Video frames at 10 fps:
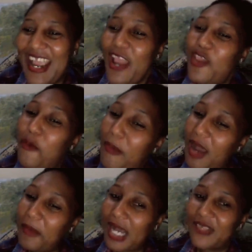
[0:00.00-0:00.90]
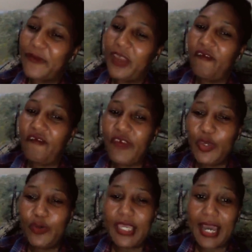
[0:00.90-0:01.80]
Your mom asked for a
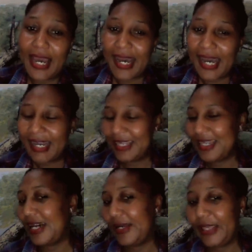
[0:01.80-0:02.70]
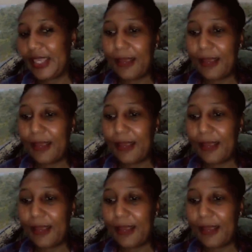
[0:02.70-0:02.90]
few, yeah, okay.